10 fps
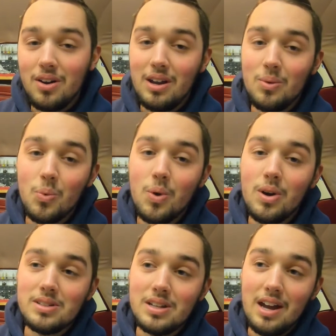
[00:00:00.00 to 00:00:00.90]
and
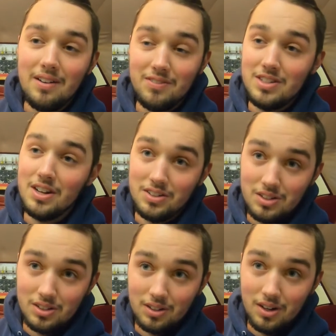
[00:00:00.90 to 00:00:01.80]
what I've done
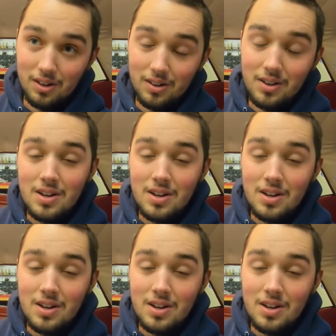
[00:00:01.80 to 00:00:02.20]
to the car.